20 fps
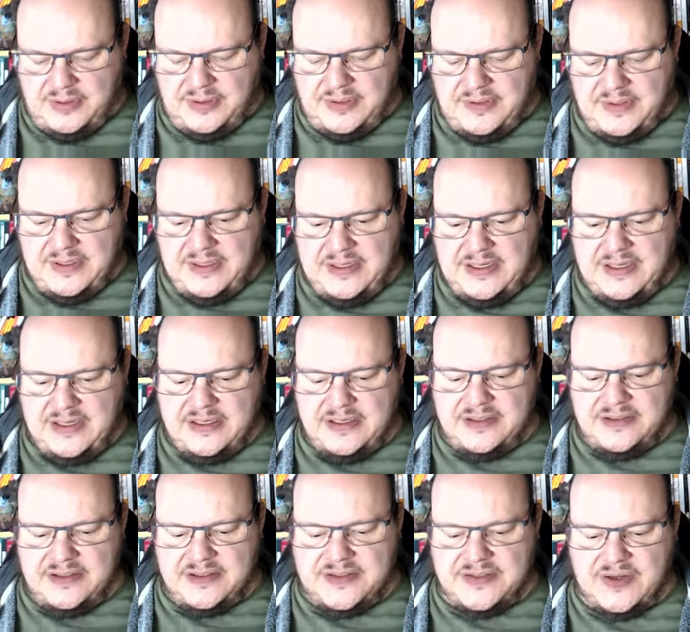the
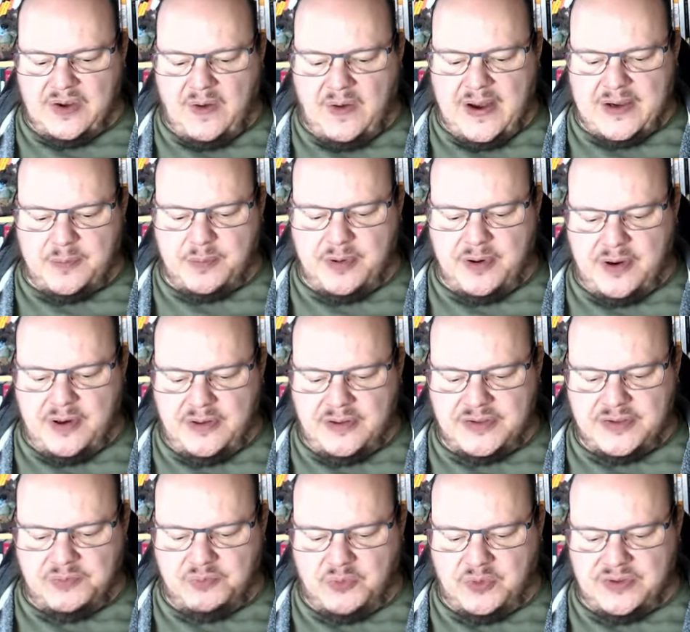design approach
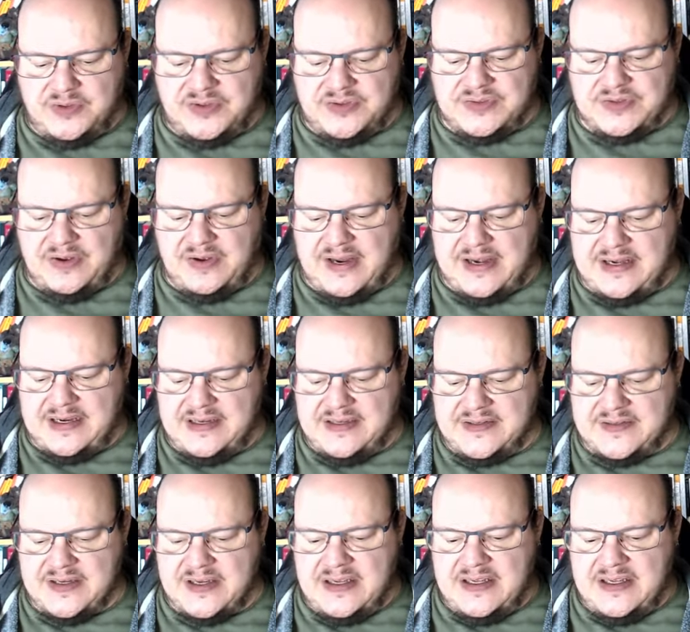and what design is,